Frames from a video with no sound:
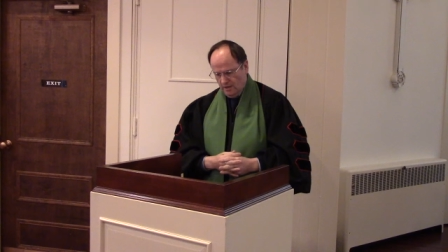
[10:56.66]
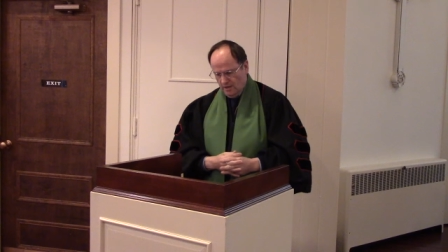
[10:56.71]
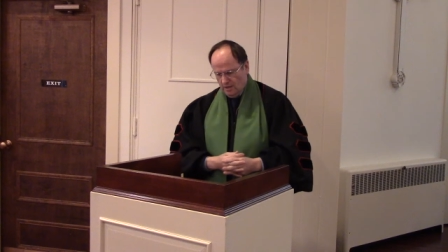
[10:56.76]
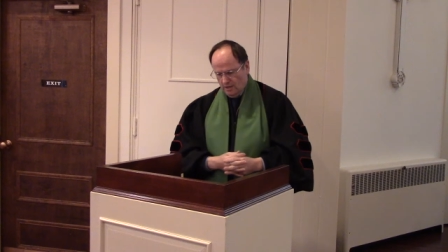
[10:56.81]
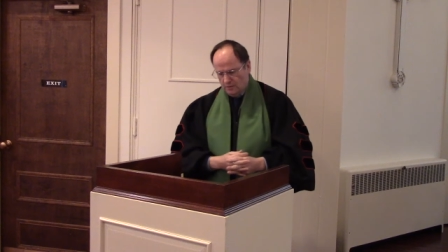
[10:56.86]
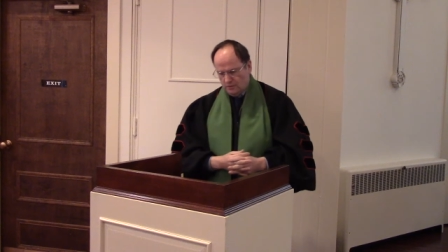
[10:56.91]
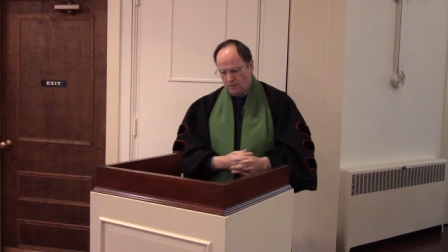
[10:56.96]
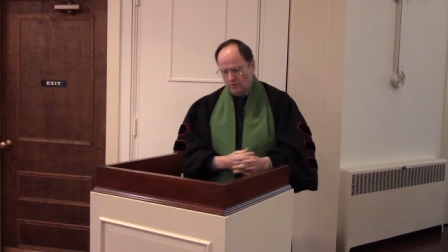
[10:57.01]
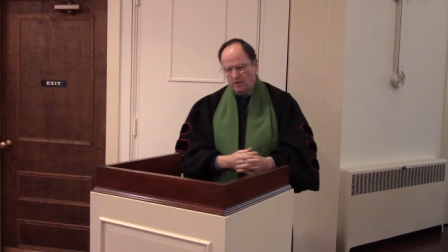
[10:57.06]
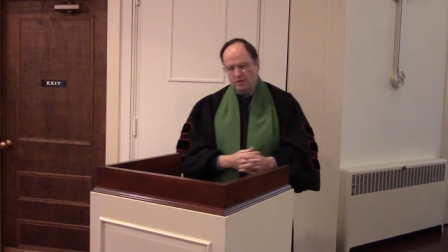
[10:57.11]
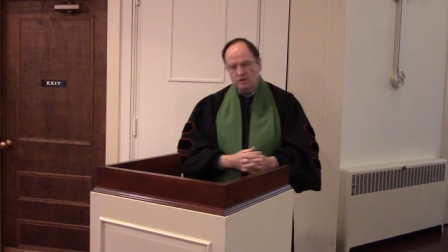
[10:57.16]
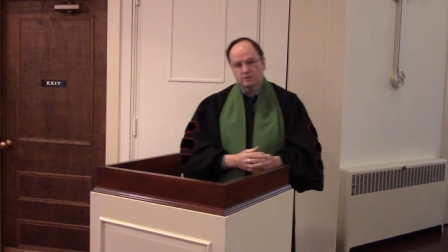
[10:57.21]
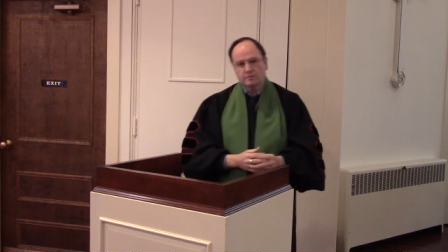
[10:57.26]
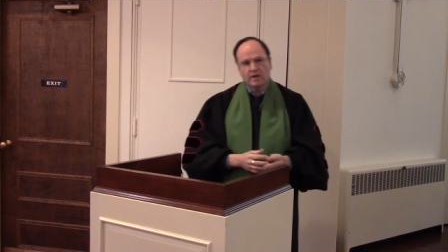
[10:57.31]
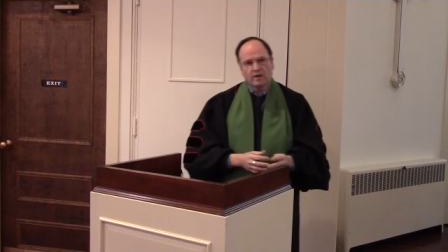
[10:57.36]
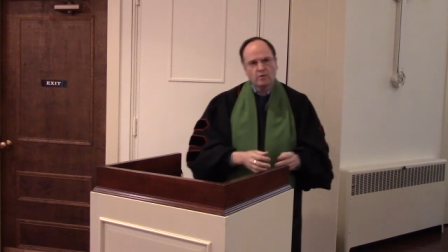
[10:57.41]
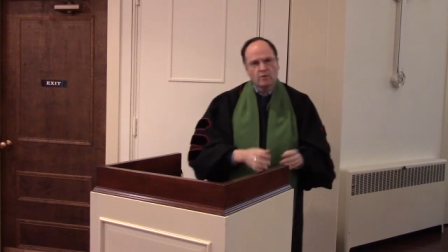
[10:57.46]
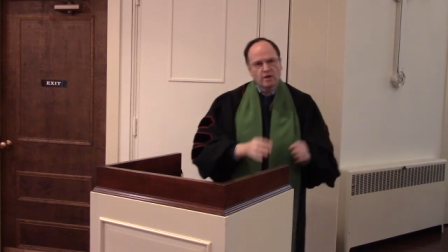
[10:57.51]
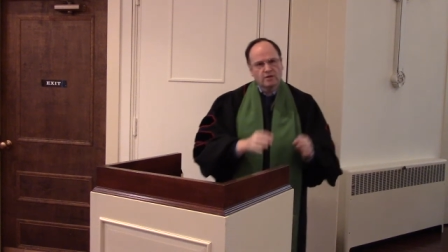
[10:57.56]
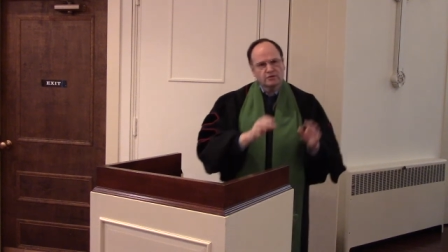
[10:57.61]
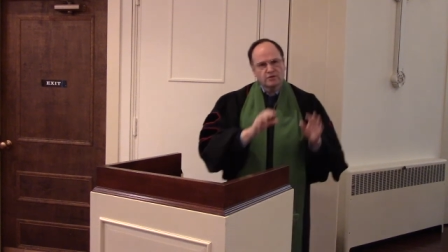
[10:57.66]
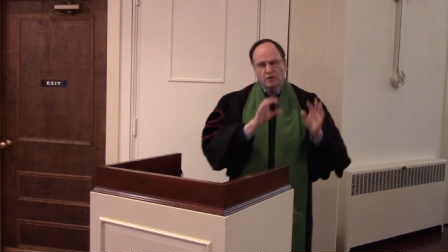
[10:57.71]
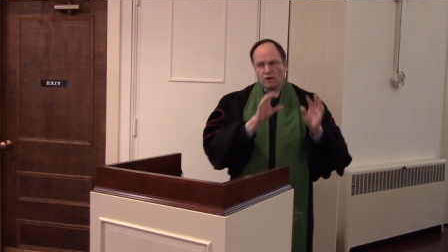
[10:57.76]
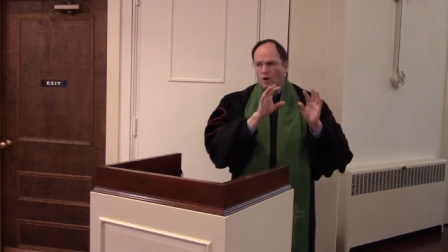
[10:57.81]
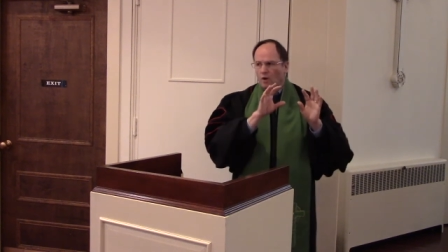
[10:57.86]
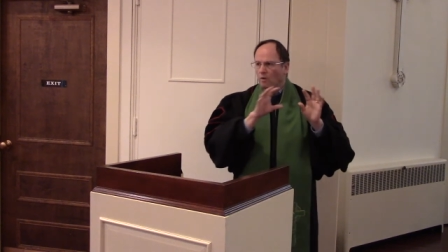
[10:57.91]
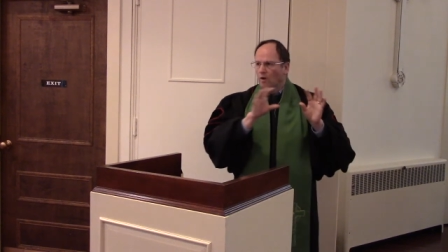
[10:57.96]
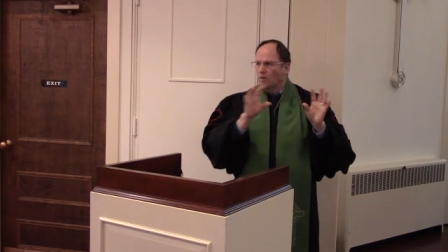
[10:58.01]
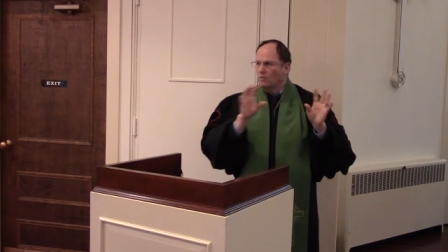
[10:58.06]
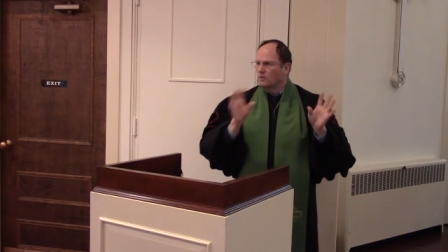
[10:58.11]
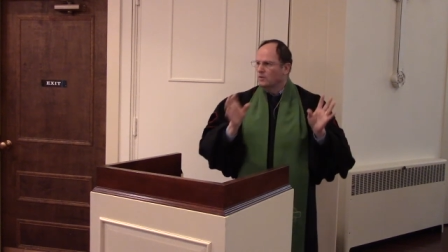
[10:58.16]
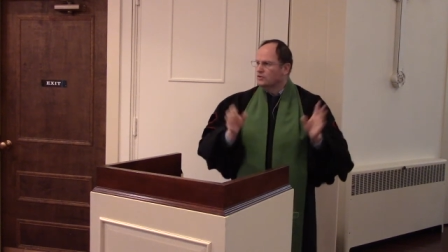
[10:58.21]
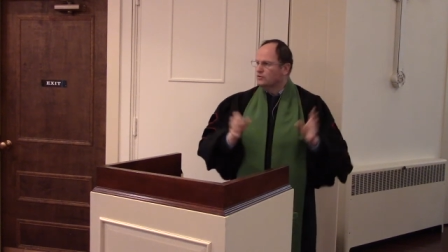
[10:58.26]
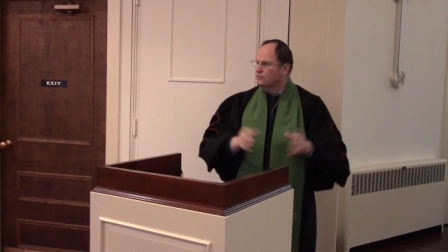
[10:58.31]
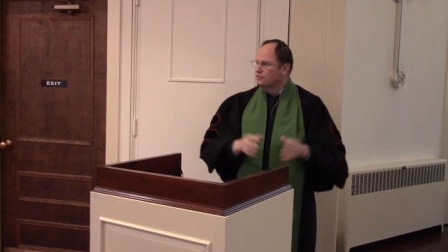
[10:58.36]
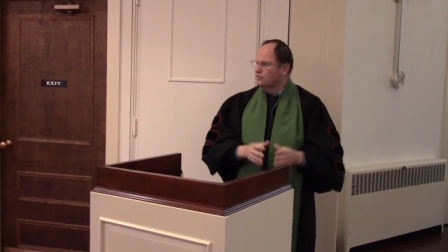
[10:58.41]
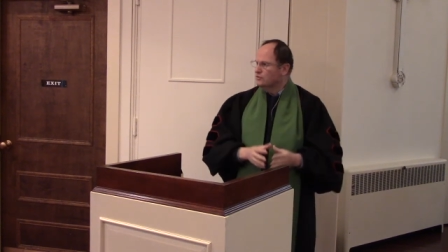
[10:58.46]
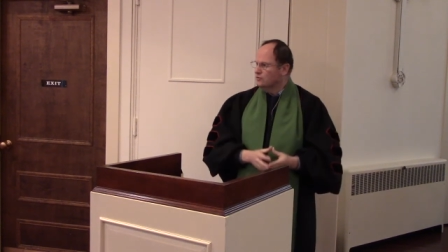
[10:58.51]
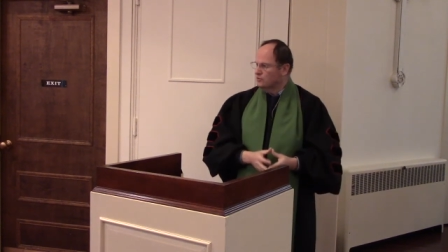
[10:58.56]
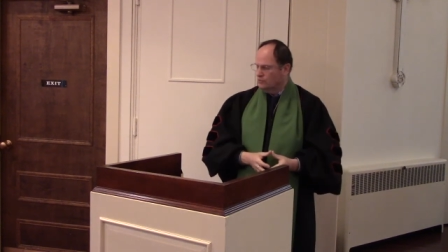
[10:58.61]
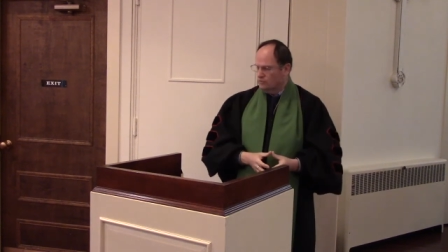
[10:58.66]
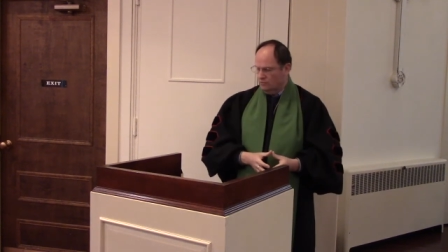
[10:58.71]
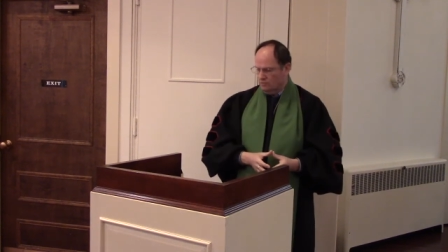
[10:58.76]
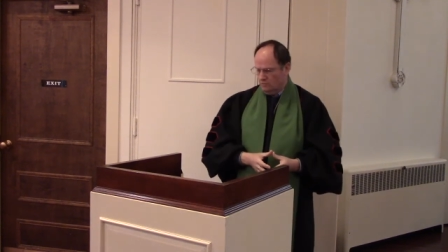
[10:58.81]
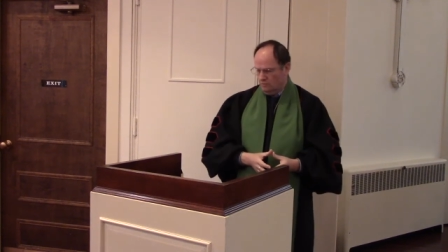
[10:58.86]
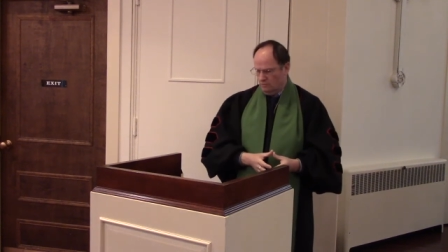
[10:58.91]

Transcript: So here's my question What would you do